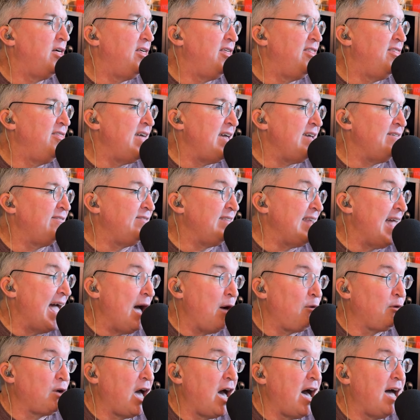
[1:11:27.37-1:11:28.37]
they've
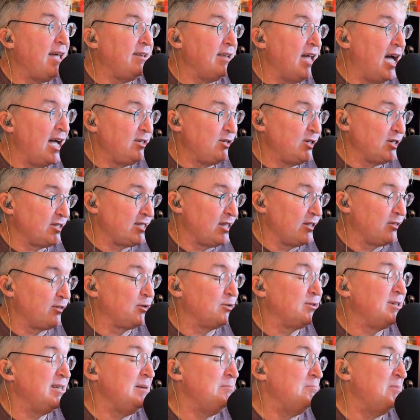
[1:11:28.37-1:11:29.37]
now got not just the
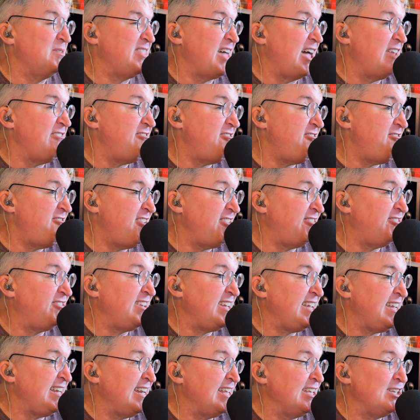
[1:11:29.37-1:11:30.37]
13 but that
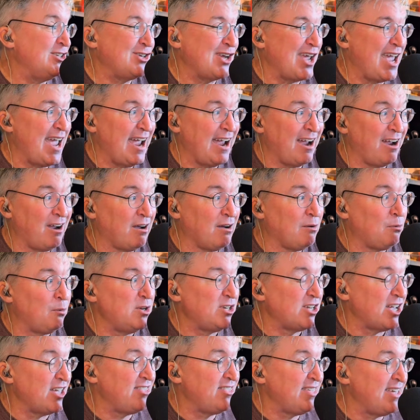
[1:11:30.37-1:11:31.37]
15 inch air
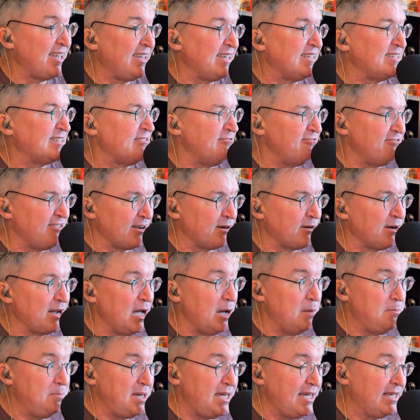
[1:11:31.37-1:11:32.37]
which i think is a very
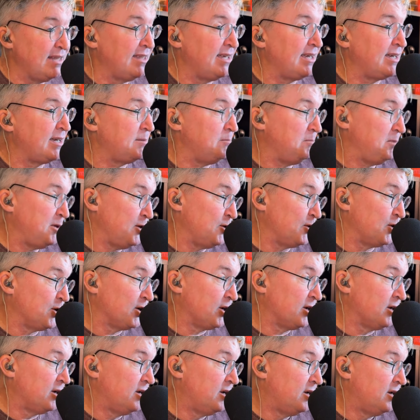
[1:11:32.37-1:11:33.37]
appealing
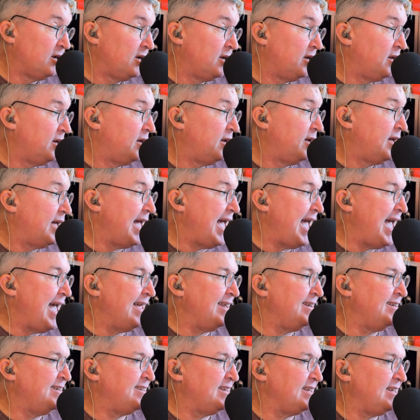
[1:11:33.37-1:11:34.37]
computer
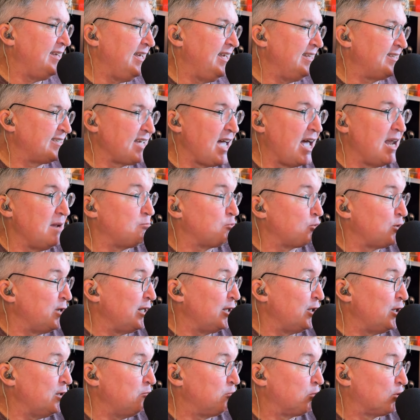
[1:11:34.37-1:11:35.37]
and it's got a
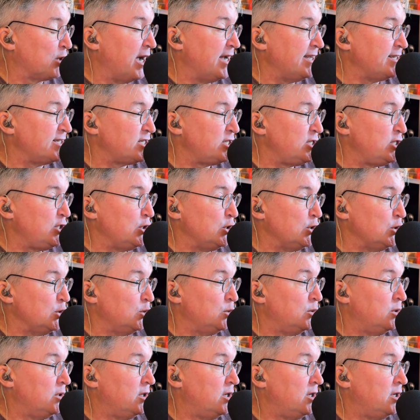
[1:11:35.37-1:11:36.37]
pretty good price
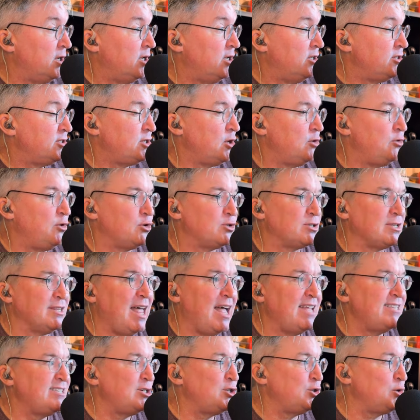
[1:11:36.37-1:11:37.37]
too. So there's
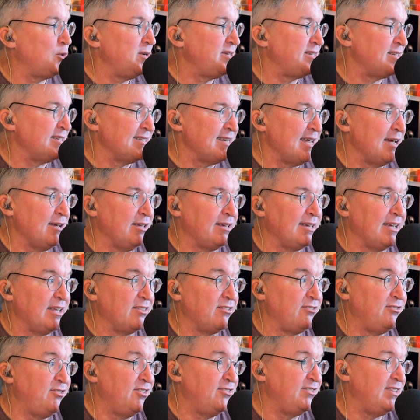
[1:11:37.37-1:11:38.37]
lots of choices now. You can get
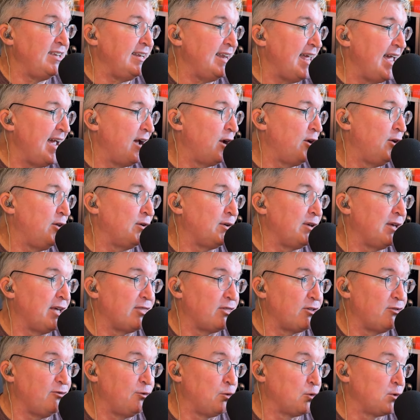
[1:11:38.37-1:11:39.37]
the 15 Air, you can
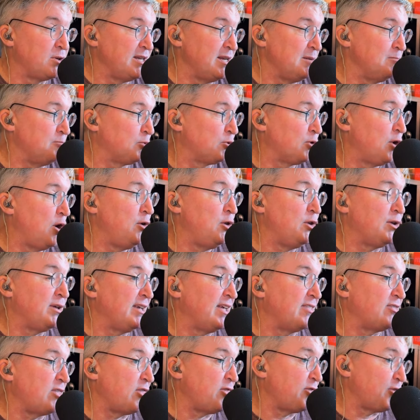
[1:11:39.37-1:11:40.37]
get the 14 Pro, you can
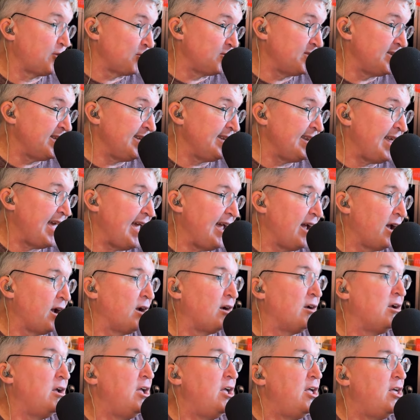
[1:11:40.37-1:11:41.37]
get the 13
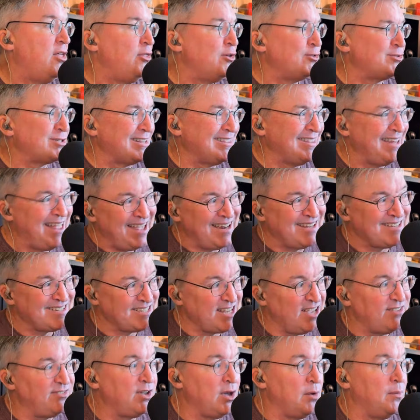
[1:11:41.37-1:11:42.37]
Air. There's a lot of
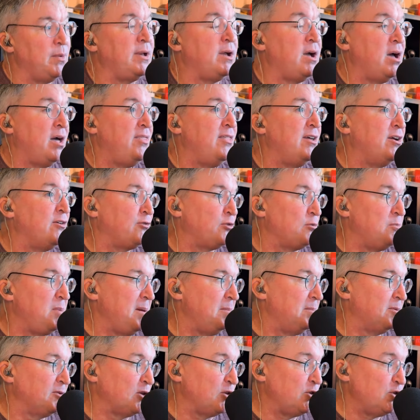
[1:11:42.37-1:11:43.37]
stuff going on there for
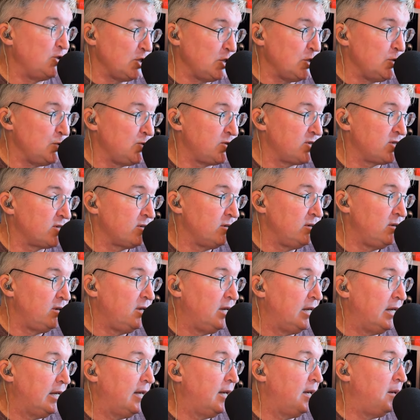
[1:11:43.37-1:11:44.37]
people to choose,
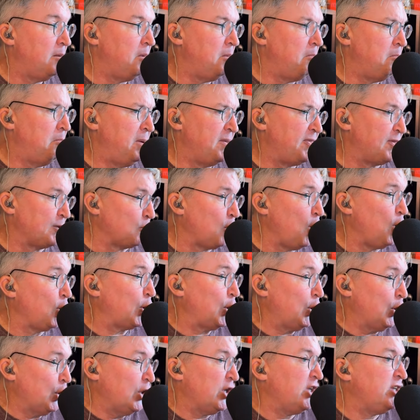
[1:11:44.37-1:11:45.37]
but they're all
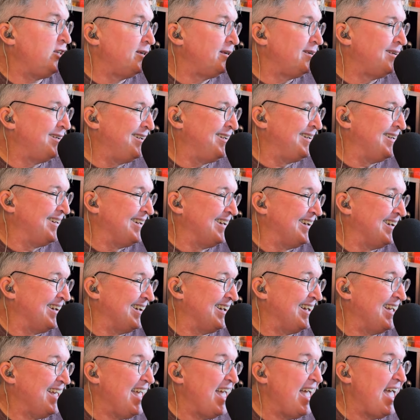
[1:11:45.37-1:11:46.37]
good.
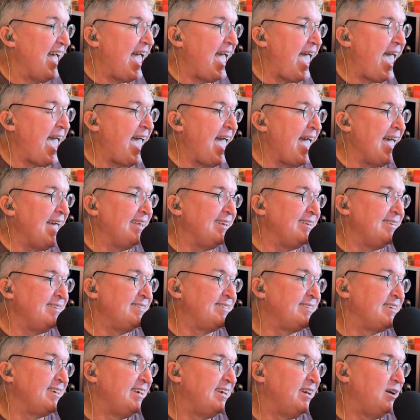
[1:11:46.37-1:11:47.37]
yeah.
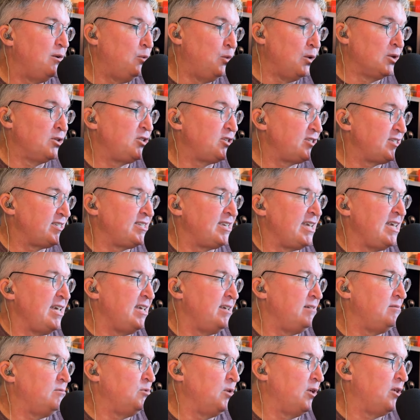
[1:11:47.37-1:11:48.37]
And we'll just
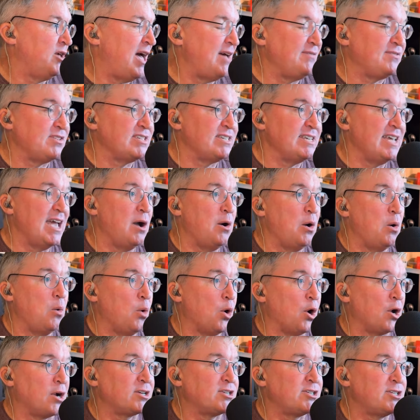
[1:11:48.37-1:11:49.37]
see we'll have to see how it
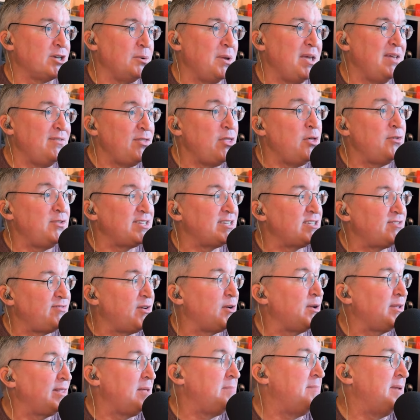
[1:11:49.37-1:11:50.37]
works so even though this is
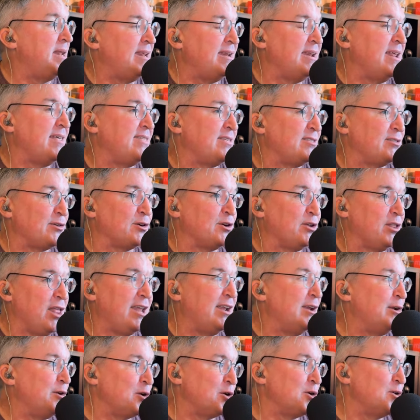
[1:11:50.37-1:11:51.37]
very limited and i think there are a
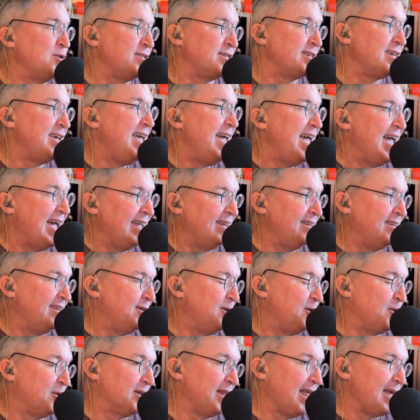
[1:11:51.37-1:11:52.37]
lot of nerds and
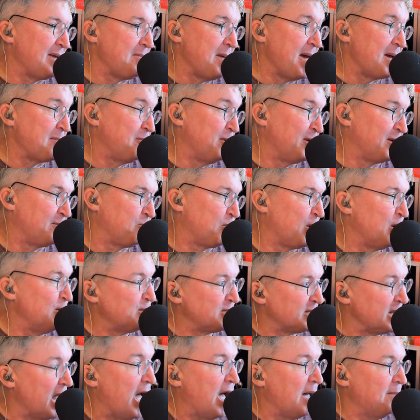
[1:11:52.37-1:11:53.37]
who are like macbook pro
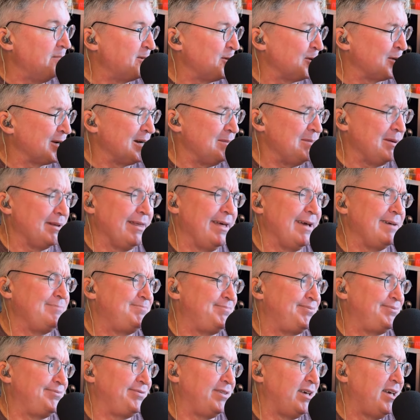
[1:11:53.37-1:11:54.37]
snobs who are going to be like
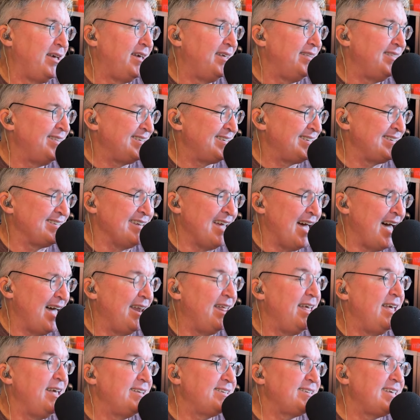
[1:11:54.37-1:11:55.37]
this is
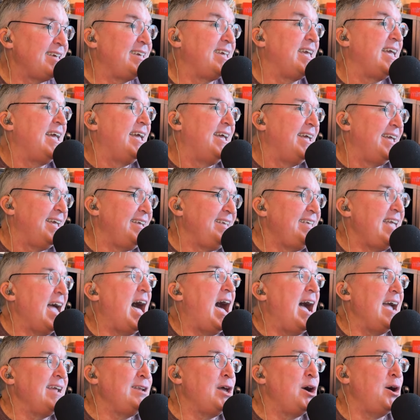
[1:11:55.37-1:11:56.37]
not it's like yeah
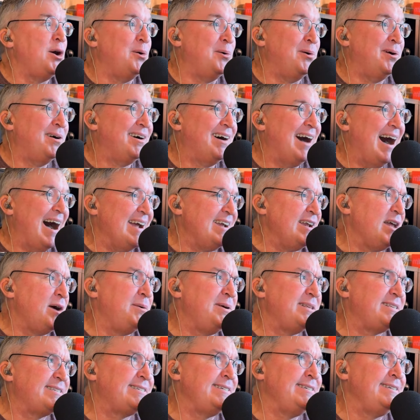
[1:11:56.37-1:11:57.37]
i know i know
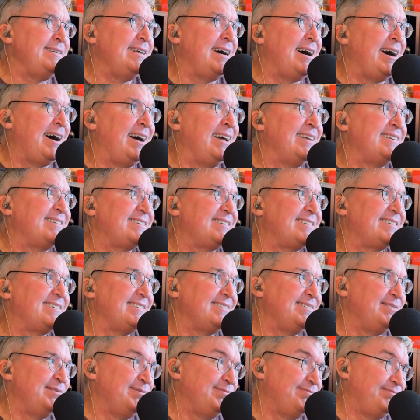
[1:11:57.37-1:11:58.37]
it's not
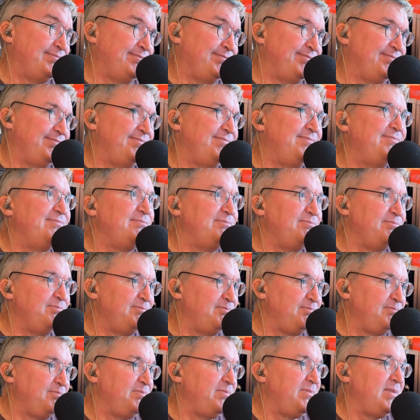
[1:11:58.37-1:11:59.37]

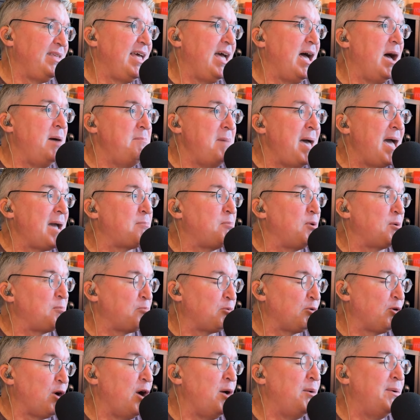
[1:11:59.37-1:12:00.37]
a macbook
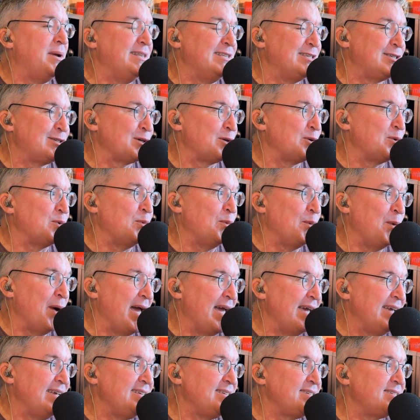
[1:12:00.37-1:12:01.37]
pro in certain
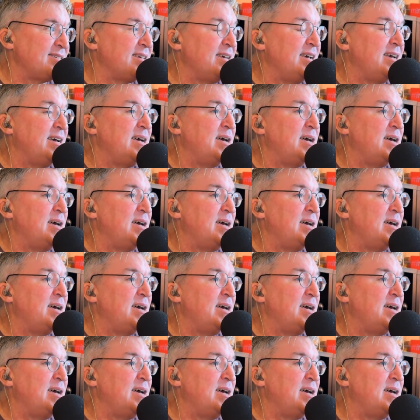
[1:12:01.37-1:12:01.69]
ways